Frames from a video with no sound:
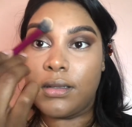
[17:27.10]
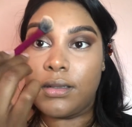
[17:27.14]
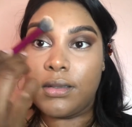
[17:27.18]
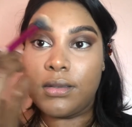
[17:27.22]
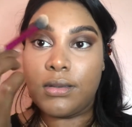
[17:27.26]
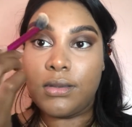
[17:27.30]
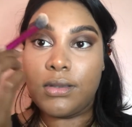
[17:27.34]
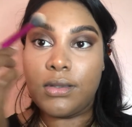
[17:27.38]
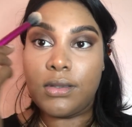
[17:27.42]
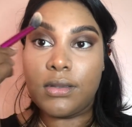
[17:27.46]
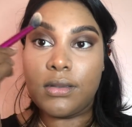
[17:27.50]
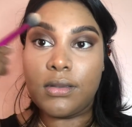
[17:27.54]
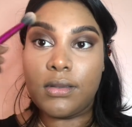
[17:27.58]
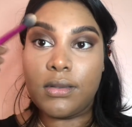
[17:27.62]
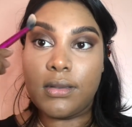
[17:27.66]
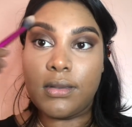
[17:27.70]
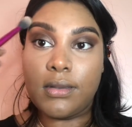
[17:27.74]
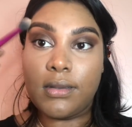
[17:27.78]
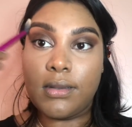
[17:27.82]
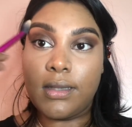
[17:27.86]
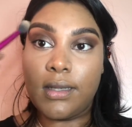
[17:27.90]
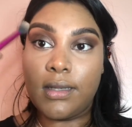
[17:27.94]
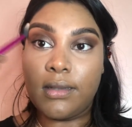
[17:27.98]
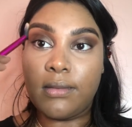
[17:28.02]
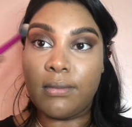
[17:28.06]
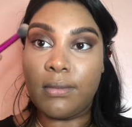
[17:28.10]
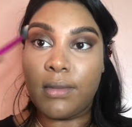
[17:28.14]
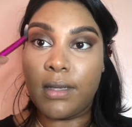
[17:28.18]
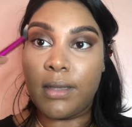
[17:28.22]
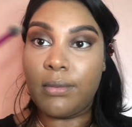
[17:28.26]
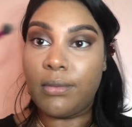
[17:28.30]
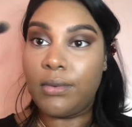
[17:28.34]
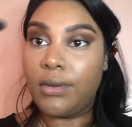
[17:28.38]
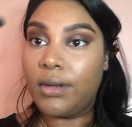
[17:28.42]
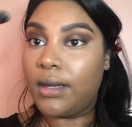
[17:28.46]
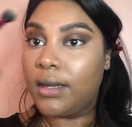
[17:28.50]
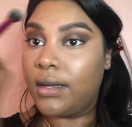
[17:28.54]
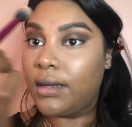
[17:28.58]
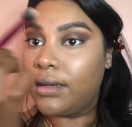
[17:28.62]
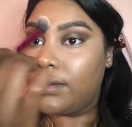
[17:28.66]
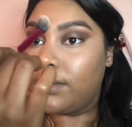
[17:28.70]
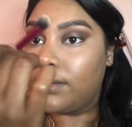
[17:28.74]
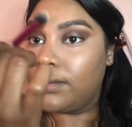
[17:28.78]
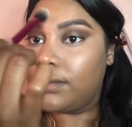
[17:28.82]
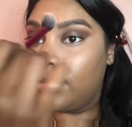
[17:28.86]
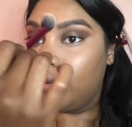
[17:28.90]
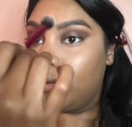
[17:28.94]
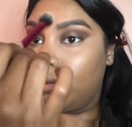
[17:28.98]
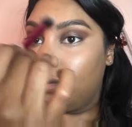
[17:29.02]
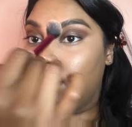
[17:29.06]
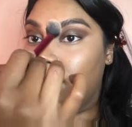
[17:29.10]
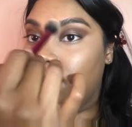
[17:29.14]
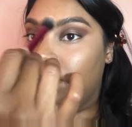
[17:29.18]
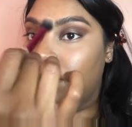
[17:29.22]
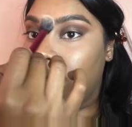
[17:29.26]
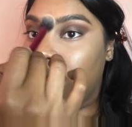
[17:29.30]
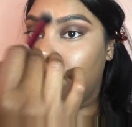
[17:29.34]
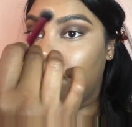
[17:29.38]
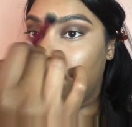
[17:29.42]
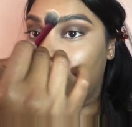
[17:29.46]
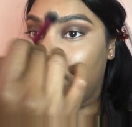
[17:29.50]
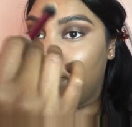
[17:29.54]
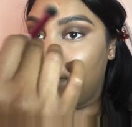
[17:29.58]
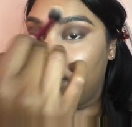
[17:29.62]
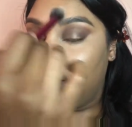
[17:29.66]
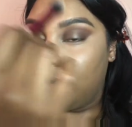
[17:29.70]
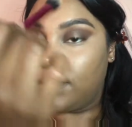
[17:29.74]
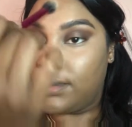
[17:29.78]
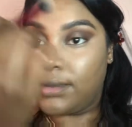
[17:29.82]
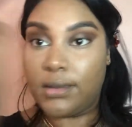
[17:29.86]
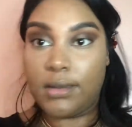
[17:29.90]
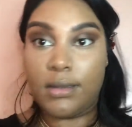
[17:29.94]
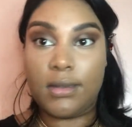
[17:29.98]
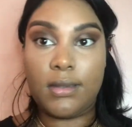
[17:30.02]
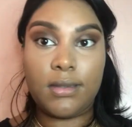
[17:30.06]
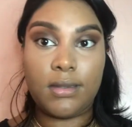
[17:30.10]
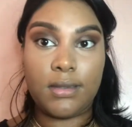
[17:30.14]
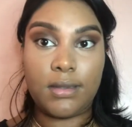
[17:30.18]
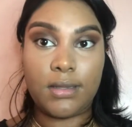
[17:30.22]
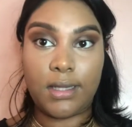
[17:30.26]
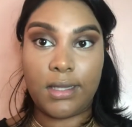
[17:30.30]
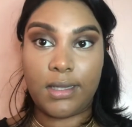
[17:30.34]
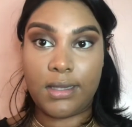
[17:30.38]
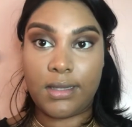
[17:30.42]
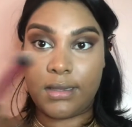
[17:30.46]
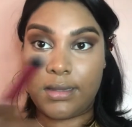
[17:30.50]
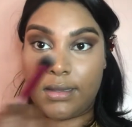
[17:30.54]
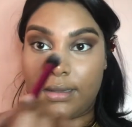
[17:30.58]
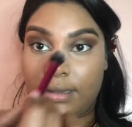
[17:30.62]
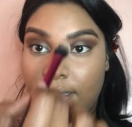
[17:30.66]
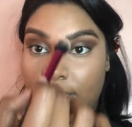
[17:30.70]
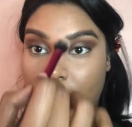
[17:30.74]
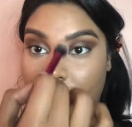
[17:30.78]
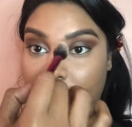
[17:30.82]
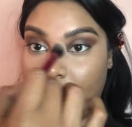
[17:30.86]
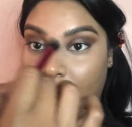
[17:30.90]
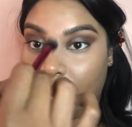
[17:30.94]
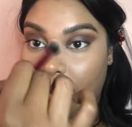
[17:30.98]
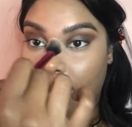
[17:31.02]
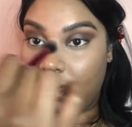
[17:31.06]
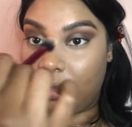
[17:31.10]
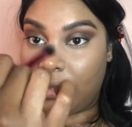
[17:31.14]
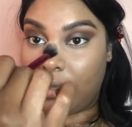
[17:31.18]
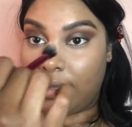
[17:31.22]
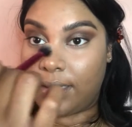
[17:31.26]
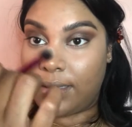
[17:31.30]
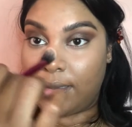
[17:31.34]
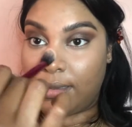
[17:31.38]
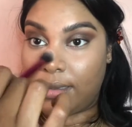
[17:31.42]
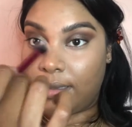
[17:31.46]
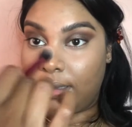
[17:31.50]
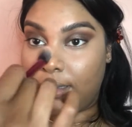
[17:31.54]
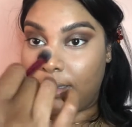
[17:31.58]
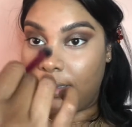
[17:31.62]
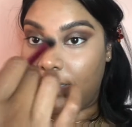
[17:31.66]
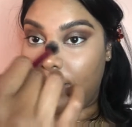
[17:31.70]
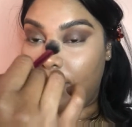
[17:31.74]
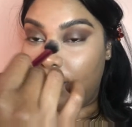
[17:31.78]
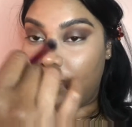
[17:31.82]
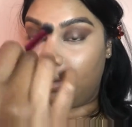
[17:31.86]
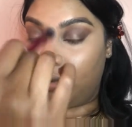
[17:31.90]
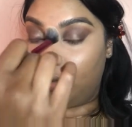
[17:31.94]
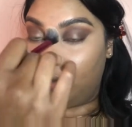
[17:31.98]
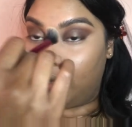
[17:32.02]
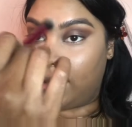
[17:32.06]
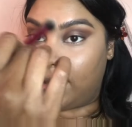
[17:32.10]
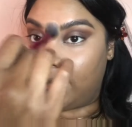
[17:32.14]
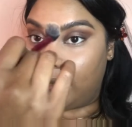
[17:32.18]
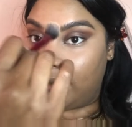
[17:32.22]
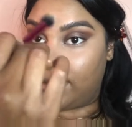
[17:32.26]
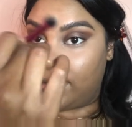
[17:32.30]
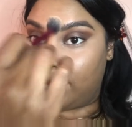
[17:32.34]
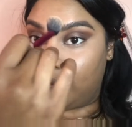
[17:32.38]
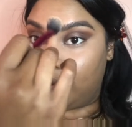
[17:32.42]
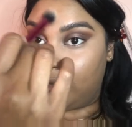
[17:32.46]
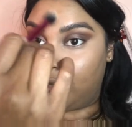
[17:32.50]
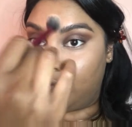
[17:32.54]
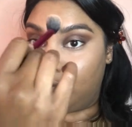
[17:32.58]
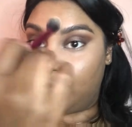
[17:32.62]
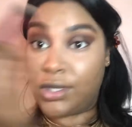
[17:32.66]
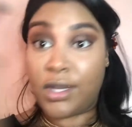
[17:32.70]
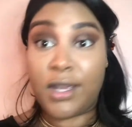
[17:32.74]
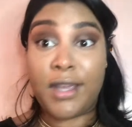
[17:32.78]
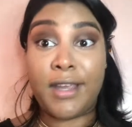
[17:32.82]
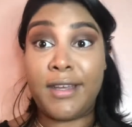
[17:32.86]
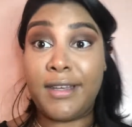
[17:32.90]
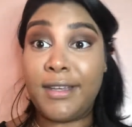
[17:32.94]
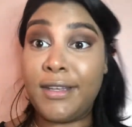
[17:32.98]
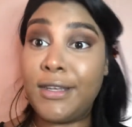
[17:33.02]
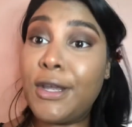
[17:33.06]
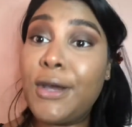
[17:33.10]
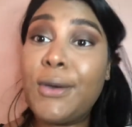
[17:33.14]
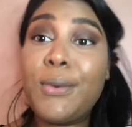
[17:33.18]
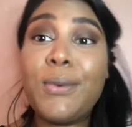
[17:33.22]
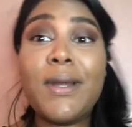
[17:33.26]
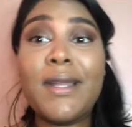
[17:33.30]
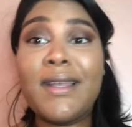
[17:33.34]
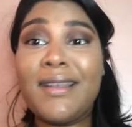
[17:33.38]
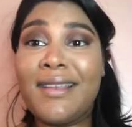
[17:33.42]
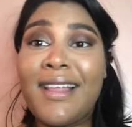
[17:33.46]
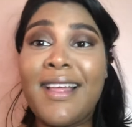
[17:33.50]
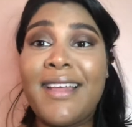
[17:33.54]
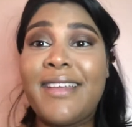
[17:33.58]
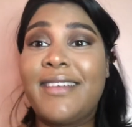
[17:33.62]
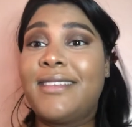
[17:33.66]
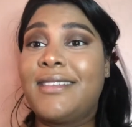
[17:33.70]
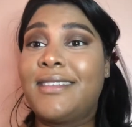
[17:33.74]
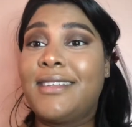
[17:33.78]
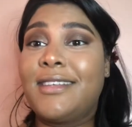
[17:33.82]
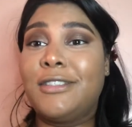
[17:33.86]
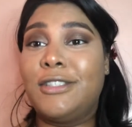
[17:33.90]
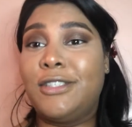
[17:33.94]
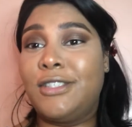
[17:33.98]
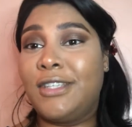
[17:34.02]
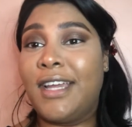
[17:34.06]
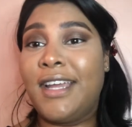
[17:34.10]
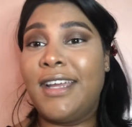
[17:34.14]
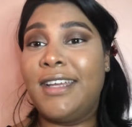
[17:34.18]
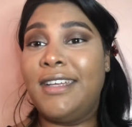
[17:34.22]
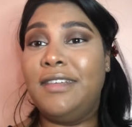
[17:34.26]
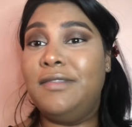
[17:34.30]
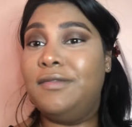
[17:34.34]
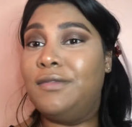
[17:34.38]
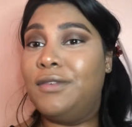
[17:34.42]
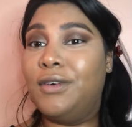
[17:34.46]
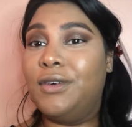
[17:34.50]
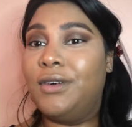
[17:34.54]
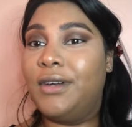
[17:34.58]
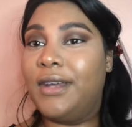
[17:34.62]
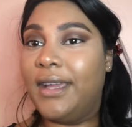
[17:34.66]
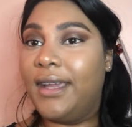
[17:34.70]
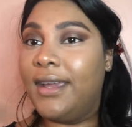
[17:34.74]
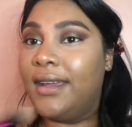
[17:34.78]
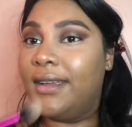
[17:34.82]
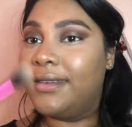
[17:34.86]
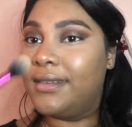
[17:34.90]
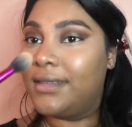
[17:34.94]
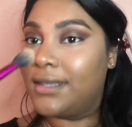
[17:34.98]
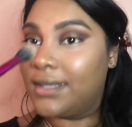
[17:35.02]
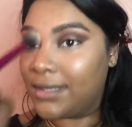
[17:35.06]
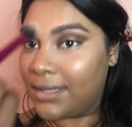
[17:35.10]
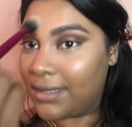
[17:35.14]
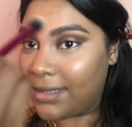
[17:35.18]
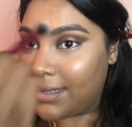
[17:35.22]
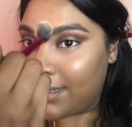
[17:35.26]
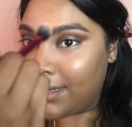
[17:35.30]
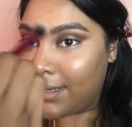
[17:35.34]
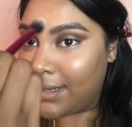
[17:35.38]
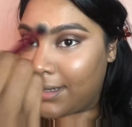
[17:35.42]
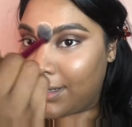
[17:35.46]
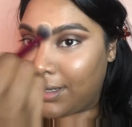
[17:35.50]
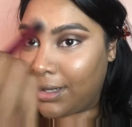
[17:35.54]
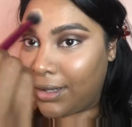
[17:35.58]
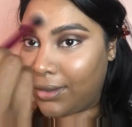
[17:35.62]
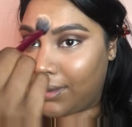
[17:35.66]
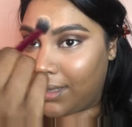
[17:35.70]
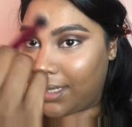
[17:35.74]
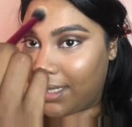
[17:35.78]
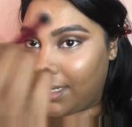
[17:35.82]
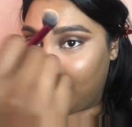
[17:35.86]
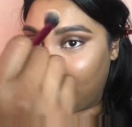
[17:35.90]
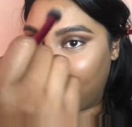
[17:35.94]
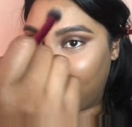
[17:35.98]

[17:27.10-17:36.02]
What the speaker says: just to set my brows. Just set. No one likes a shiny forehead. No one.